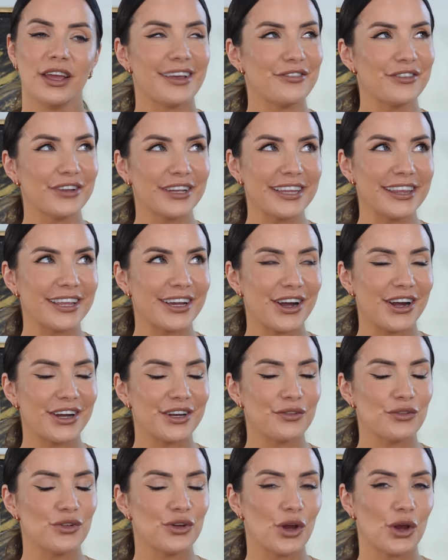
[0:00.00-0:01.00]
Definitely the
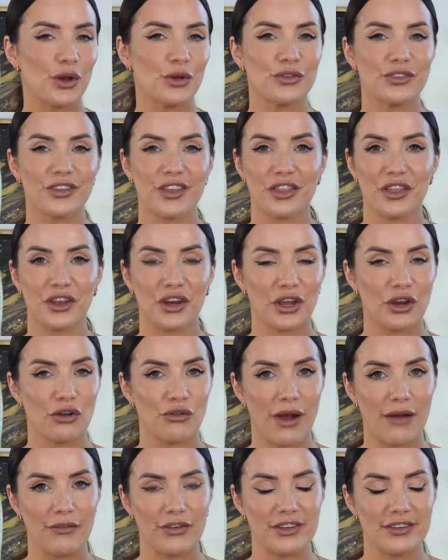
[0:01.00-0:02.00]
kind of notes that I
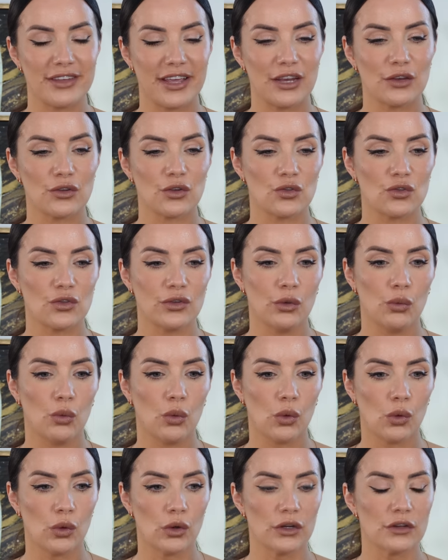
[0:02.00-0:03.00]
gravitate
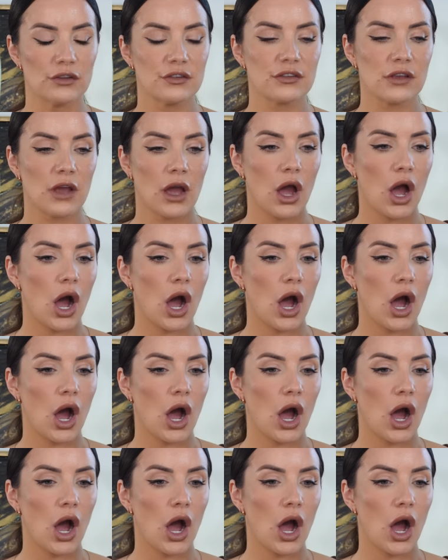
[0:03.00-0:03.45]
towards.